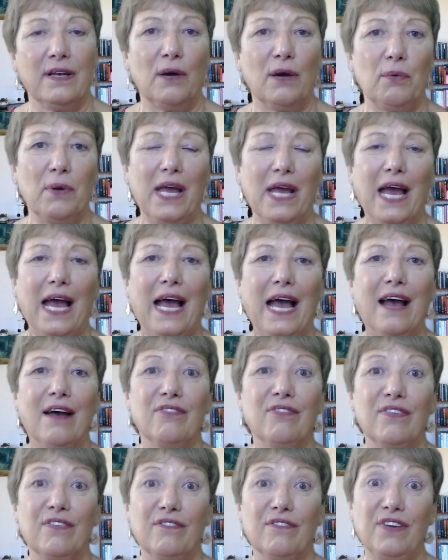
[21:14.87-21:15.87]
Now we
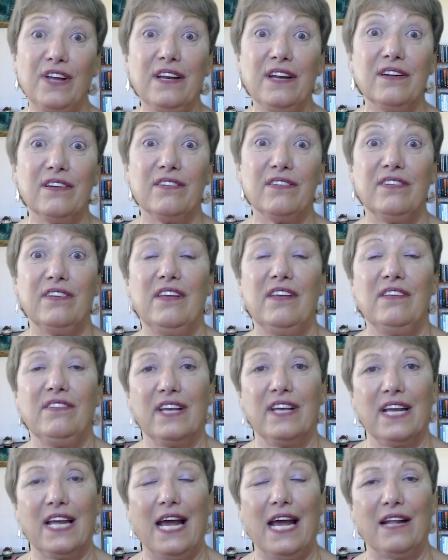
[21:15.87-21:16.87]
have Venus is
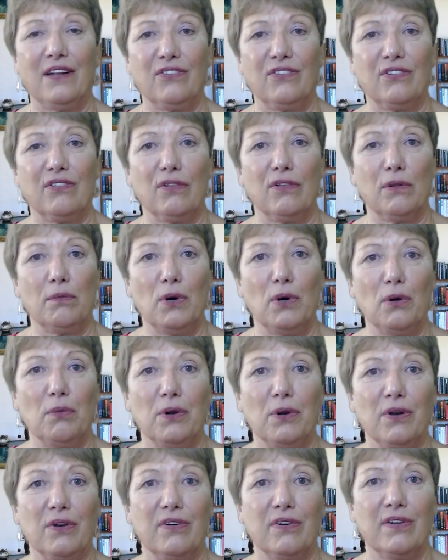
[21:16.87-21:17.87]
in Cancer at the
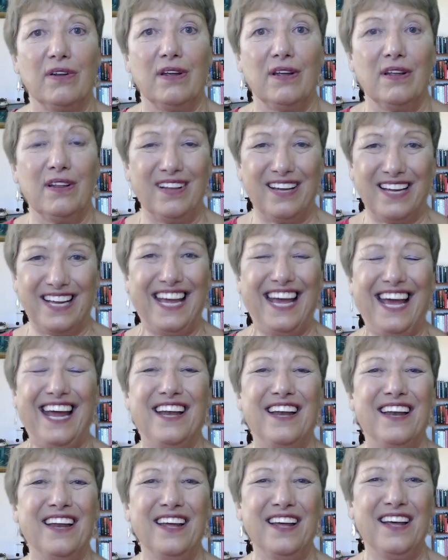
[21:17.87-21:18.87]
moment.
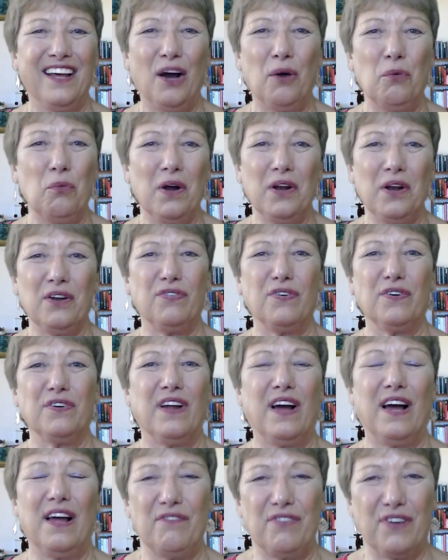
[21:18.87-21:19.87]
Again, a wonderful
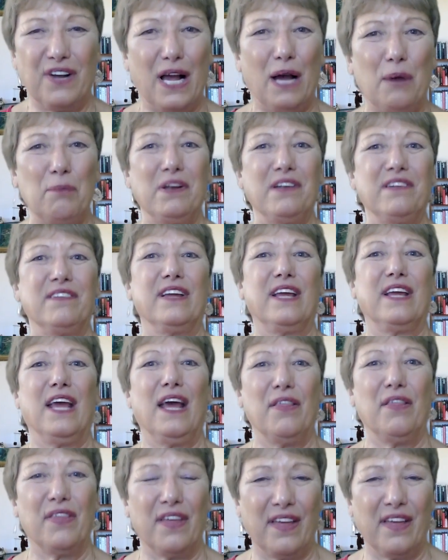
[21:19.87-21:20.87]
time for coming
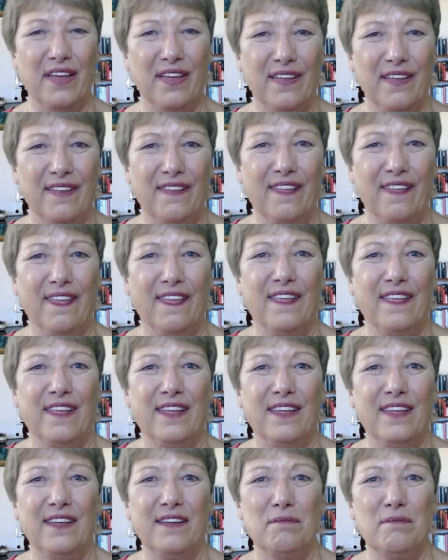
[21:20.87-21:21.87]
together,
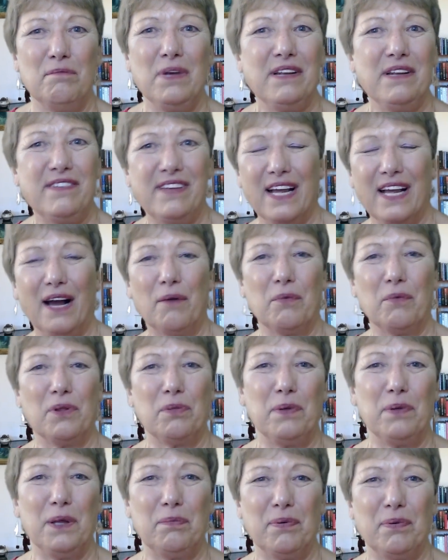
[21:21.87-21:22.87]
meeting up
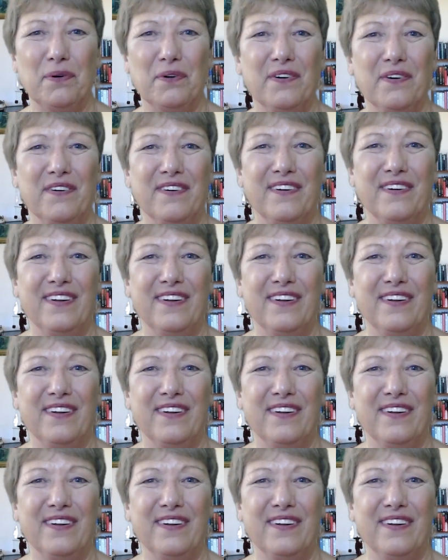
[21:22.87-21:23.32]
with people.